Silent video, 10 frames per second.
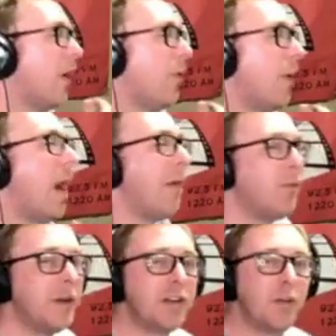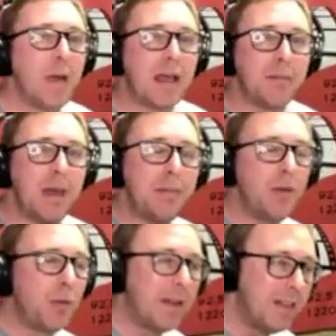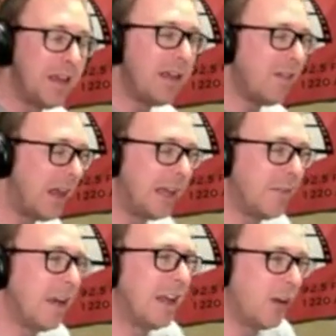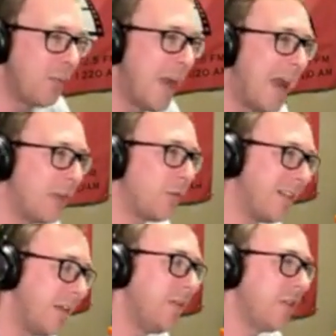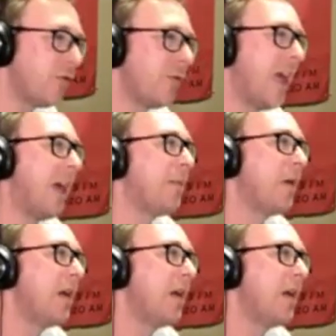well, I've wanted to go back and maybe relive, like if I could go back and relive this or that,